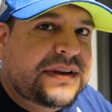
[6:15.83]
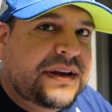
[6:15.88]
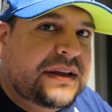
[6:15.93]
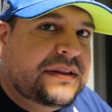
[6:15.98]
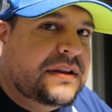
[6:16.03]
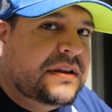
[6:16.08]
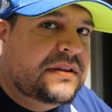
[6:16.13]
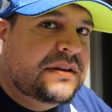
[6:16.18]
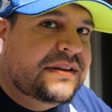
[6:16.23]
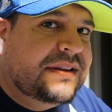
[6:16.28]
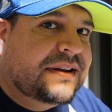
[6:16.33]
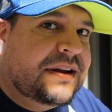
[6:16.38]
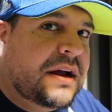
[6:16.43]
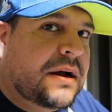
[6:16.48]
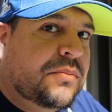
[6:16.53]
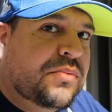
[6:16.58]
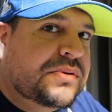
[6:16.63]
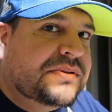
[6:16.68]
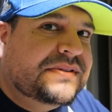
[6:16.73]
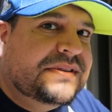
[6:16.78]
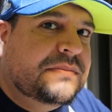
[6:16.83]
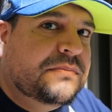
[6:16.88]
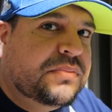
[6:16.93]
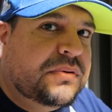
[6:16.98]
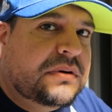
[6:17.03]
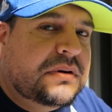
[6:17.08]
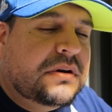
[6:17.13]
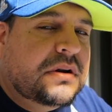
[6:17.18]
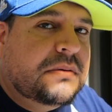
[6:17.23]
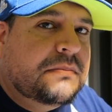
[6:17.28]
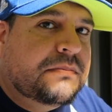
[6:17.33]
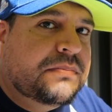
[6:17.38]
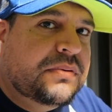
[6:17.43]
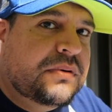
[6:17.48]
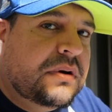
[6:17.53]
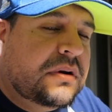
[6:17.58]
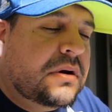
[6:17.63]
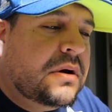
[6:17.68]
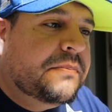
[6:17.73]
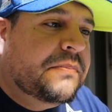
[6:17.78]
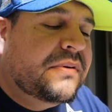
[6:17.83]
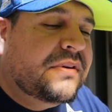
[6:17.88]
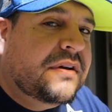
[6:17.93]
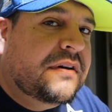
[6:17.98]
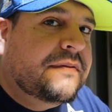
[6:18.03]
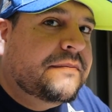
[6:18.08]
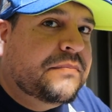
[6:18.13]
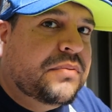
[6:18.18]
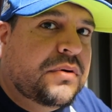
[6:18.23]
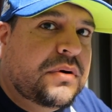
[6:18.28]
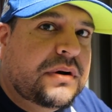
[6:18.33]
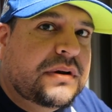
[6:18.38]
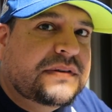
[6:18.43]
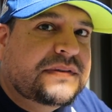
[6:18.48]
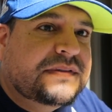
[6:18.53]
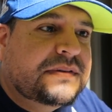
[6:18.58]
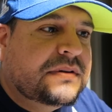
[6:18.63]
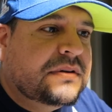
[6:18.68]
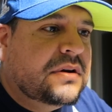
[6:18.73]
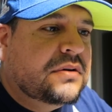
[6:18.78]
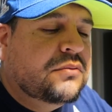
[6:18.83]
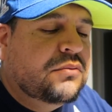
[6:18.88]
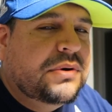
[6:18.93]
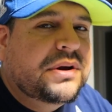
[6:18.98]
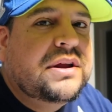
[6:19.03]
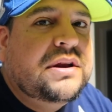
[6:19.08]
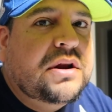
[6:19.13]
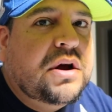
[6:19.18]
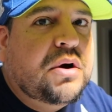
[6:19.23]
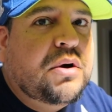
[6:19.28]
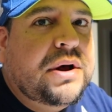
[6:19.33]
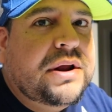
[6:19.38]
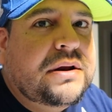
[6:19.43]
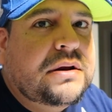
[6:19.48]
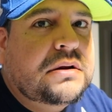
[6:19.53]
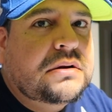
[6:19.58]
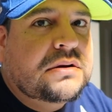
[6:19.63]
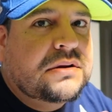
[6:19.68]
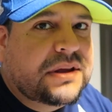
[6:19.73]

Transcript: saying that the Cowboys didn't put up enough points. You know, we know it.